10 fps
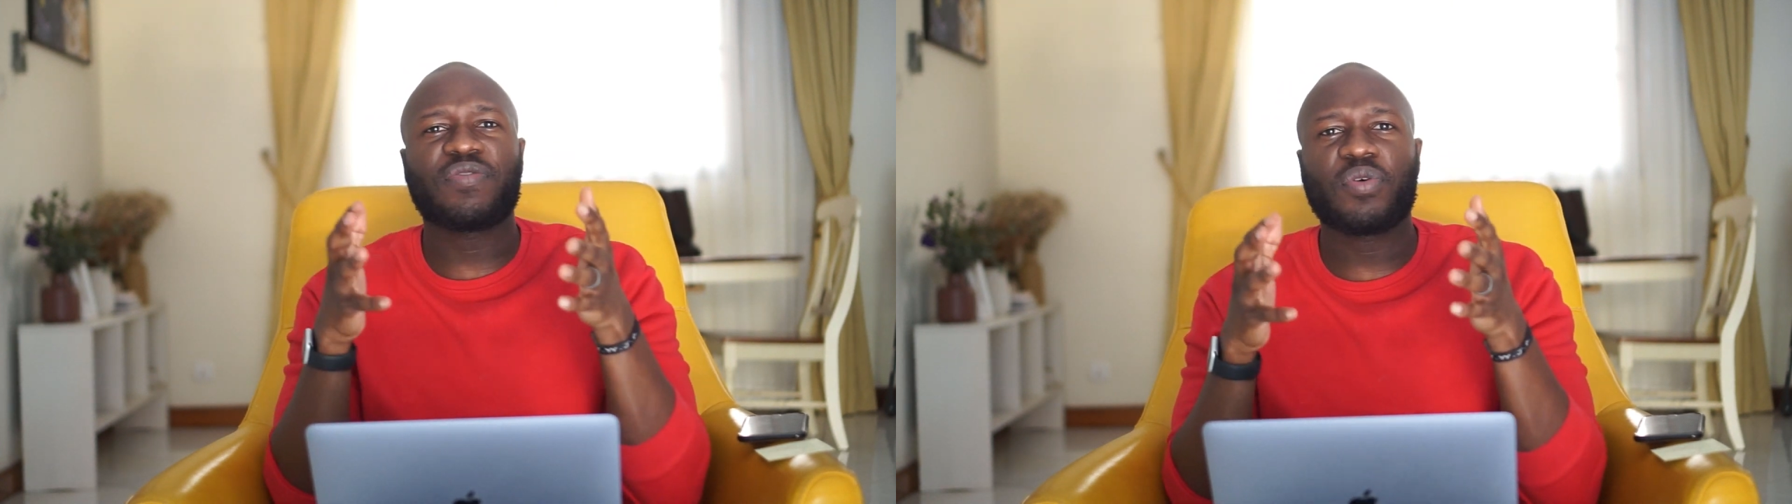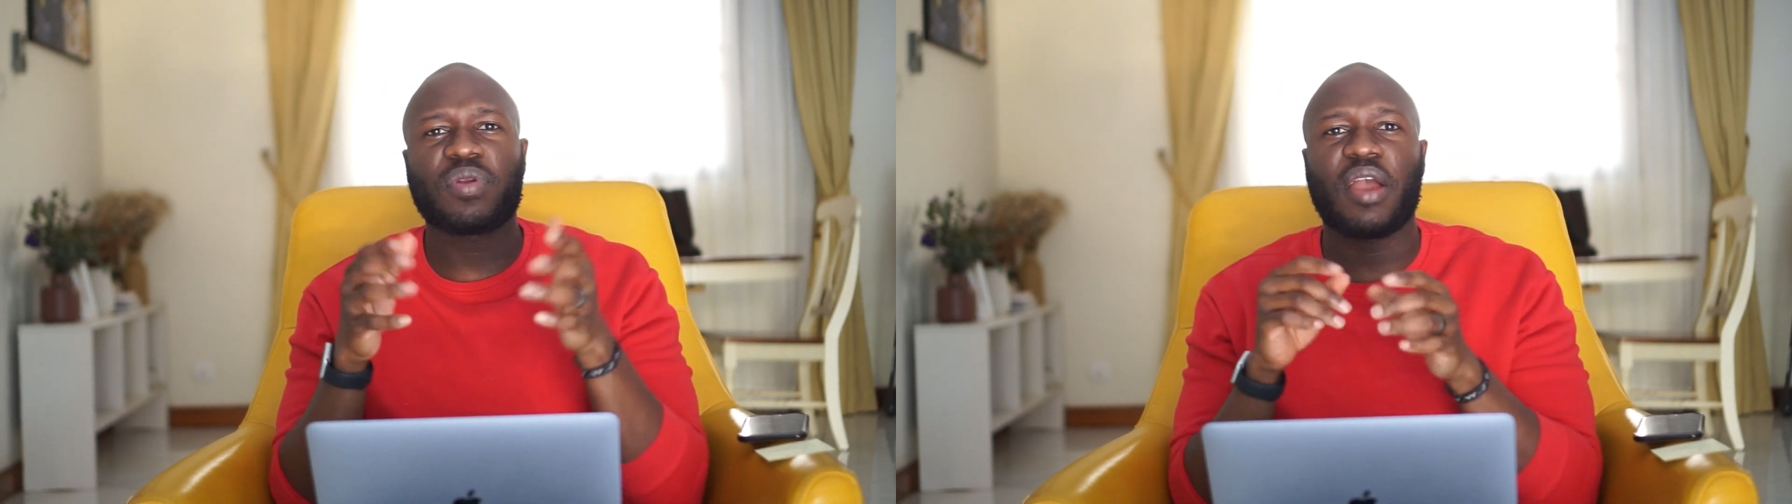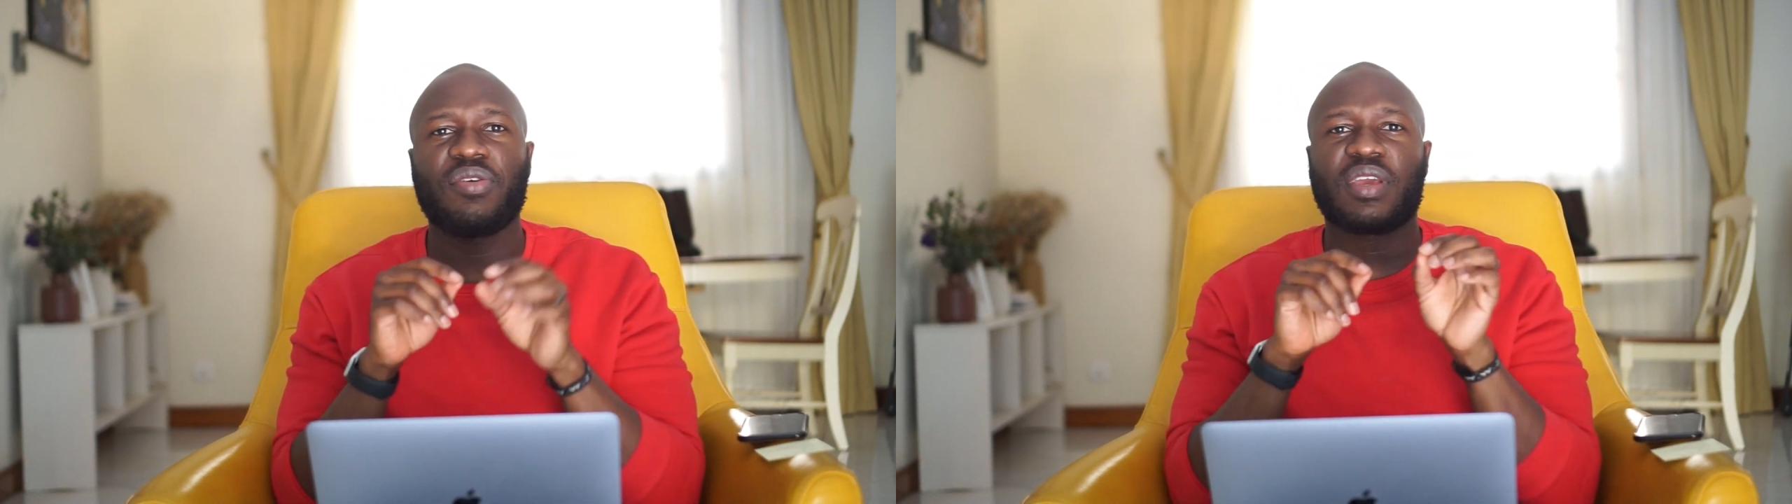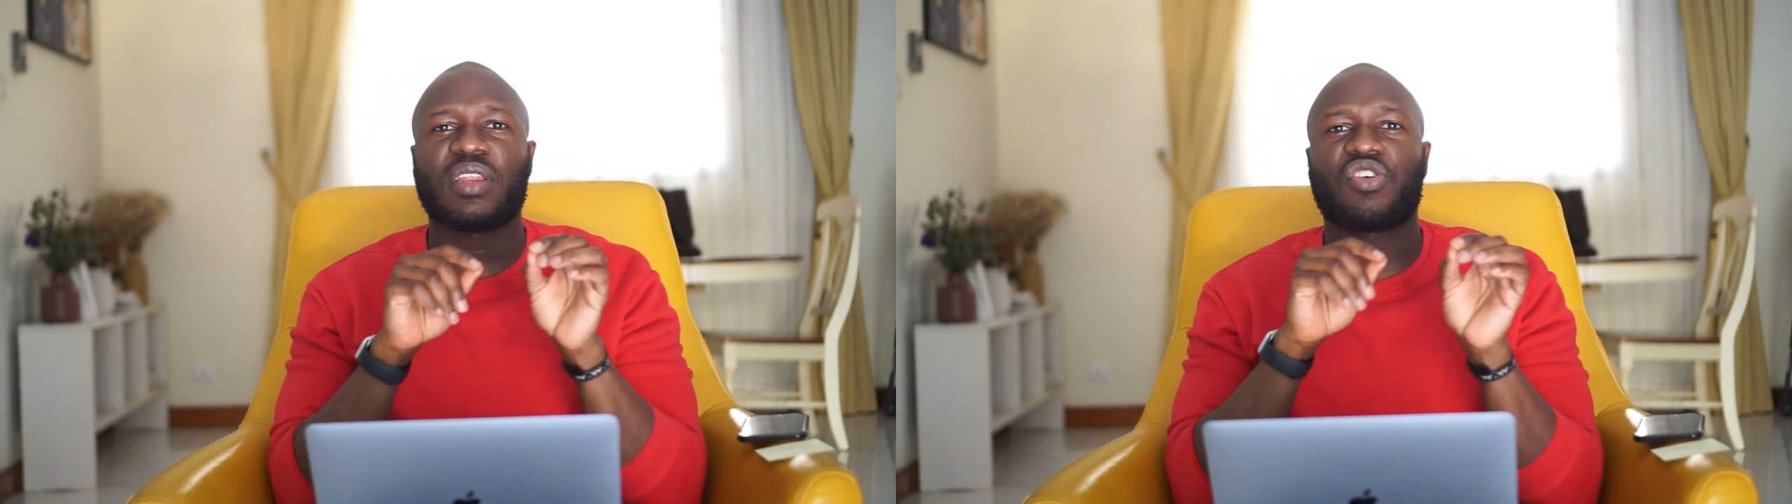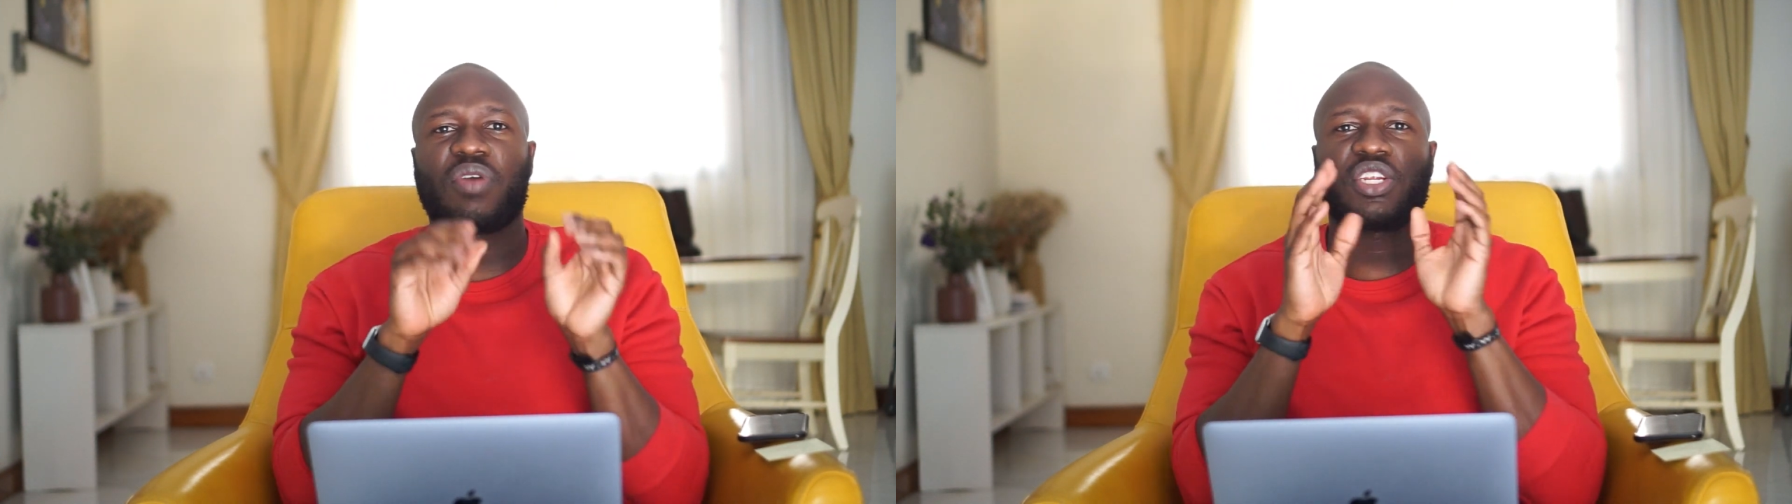phone how you
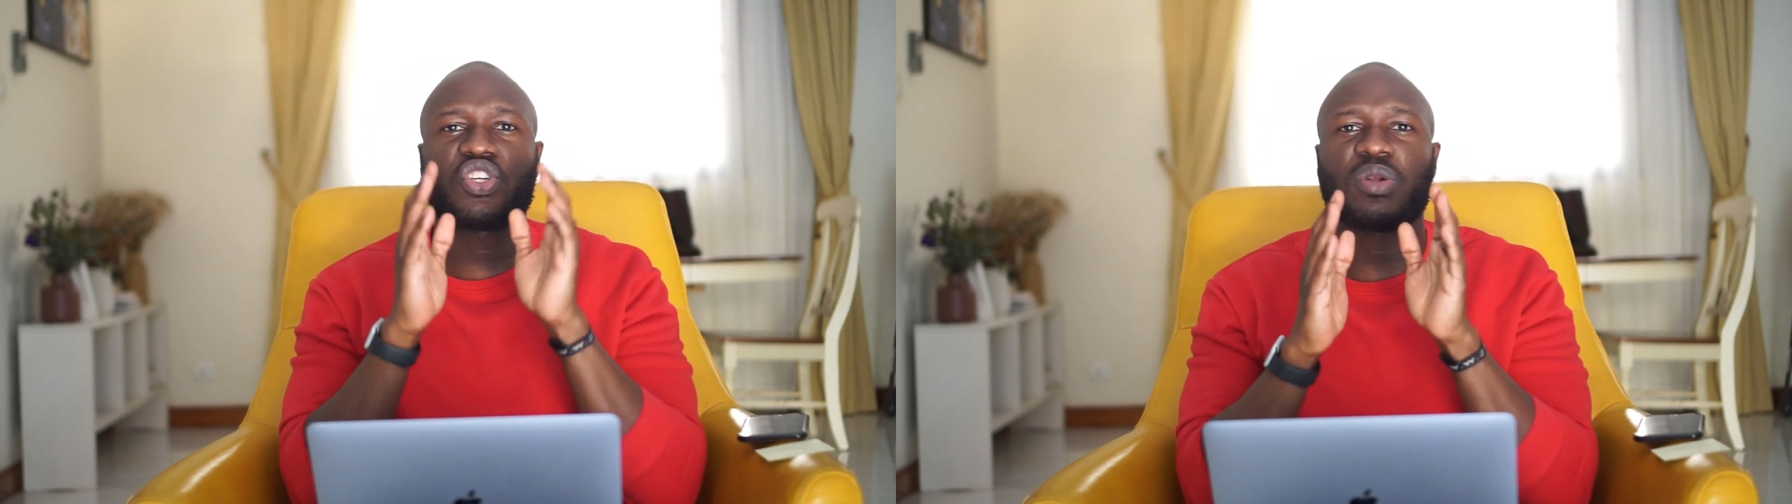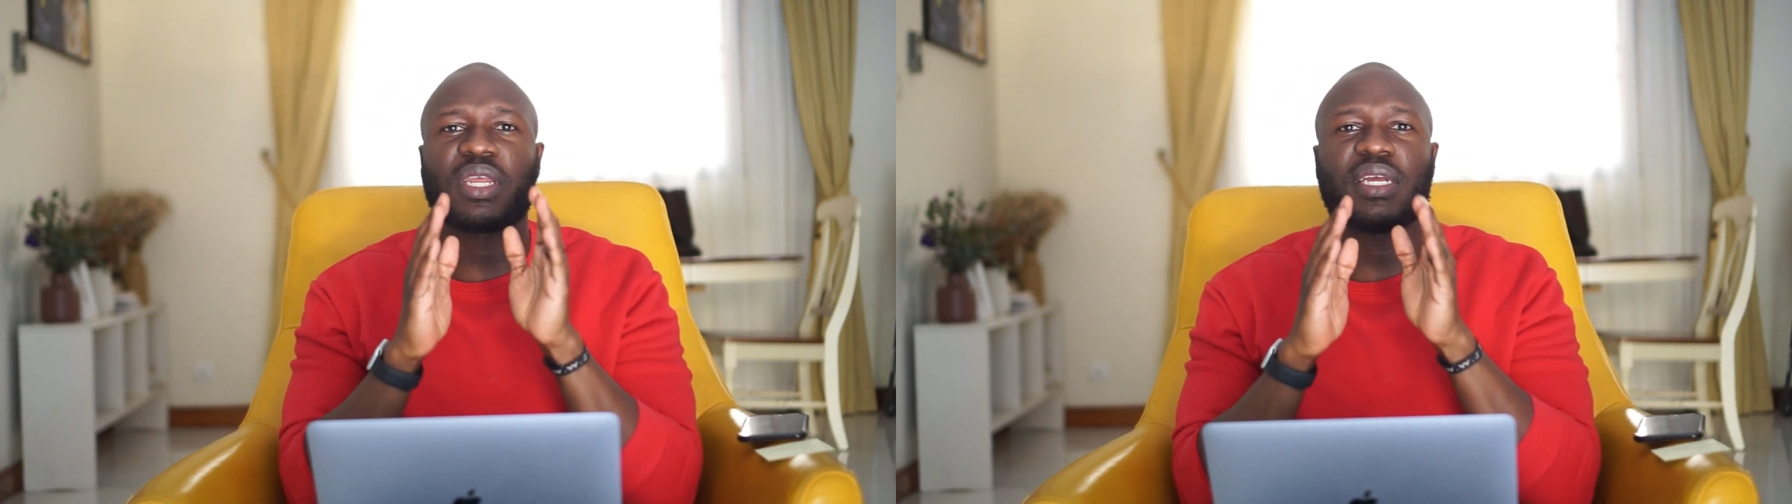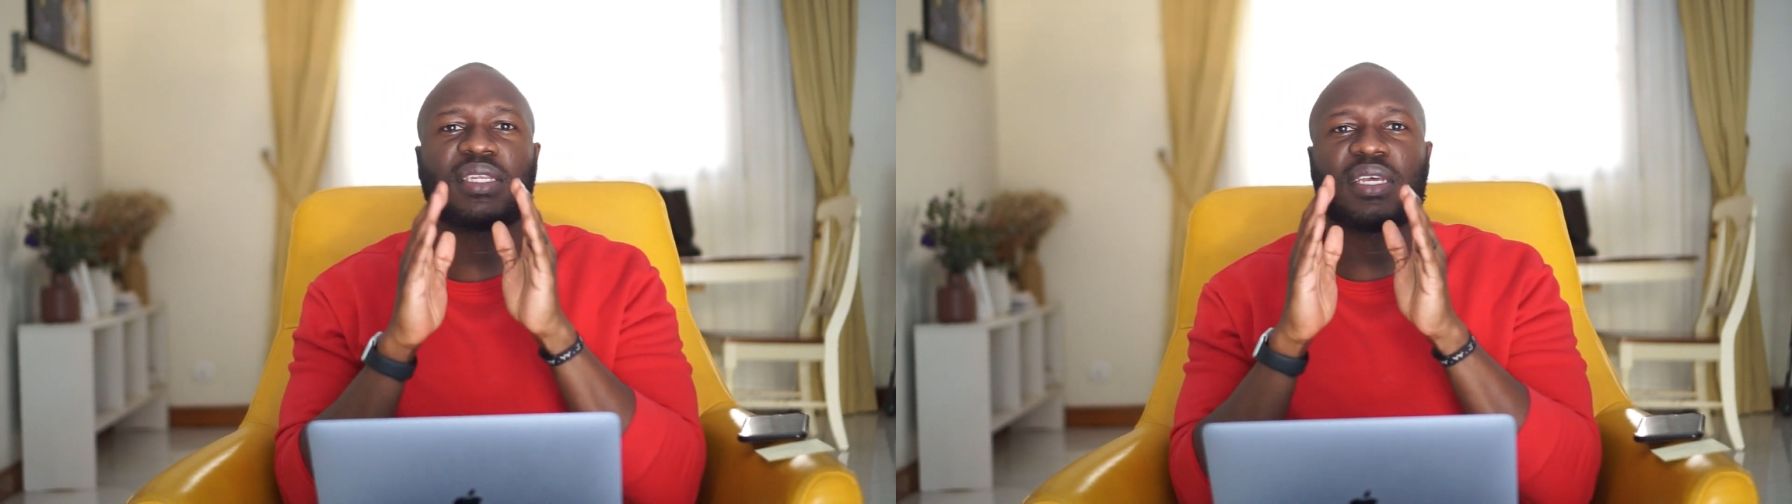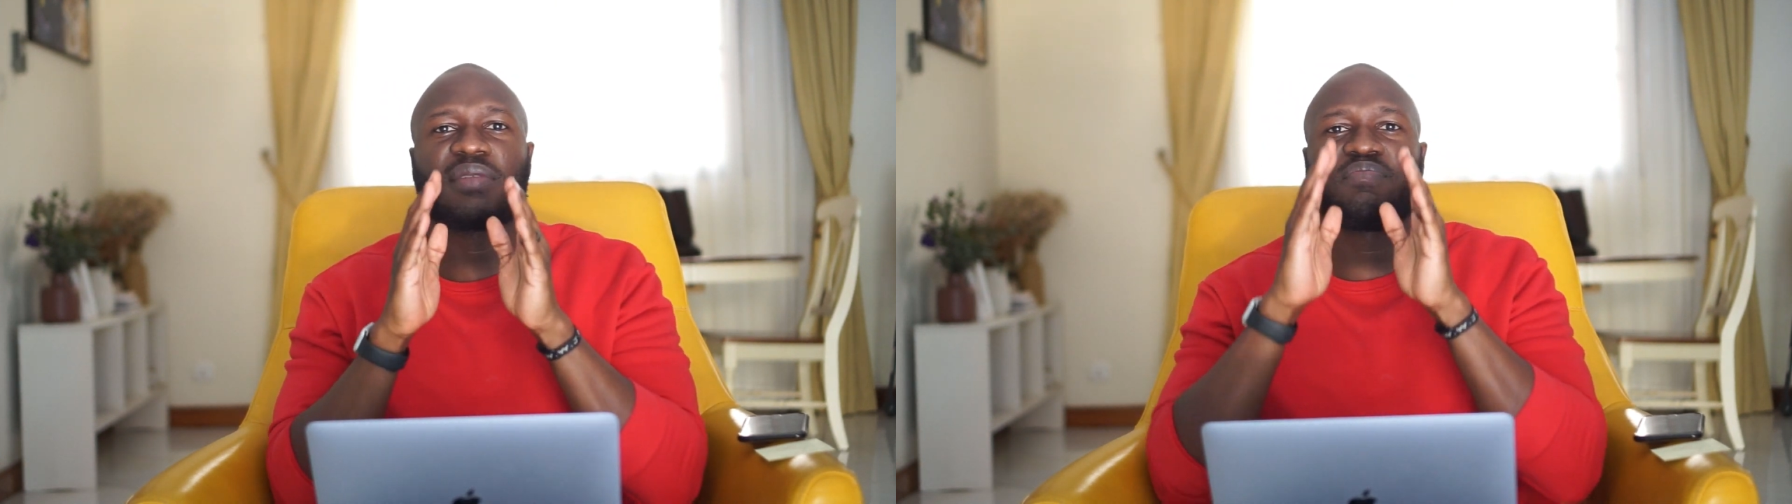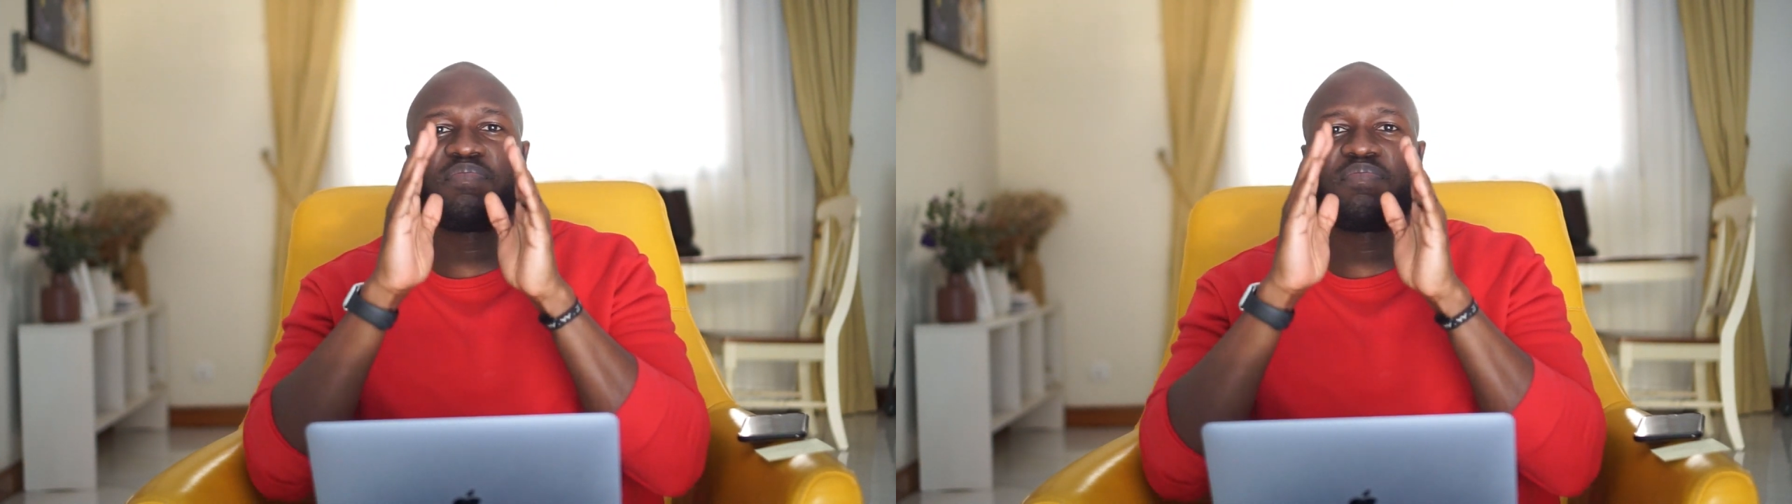can create shortcuts that